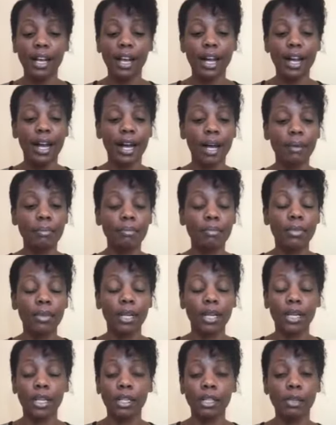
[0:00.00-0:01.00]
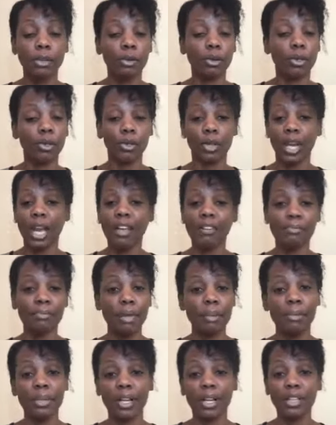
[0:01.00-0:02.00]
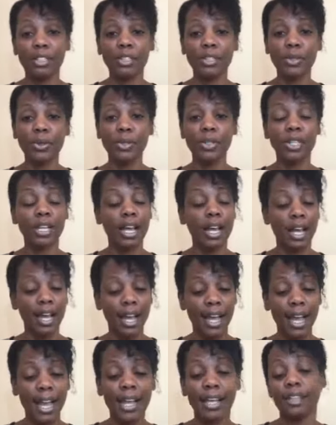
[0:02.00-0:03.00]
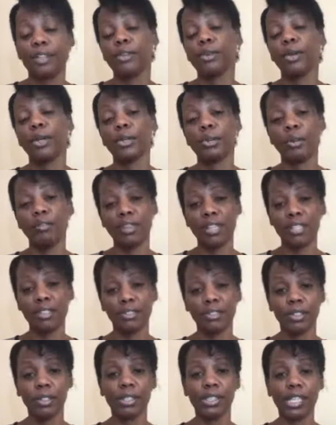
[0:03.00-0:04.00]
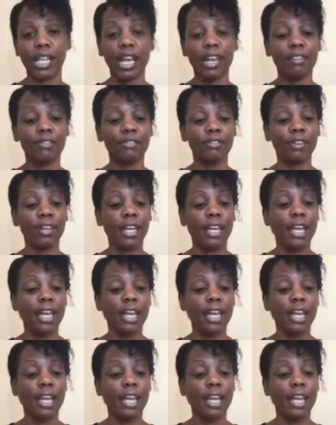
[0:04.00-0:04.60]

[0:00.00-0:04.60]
um, you your life may be cut short and you're going to have a difficult life.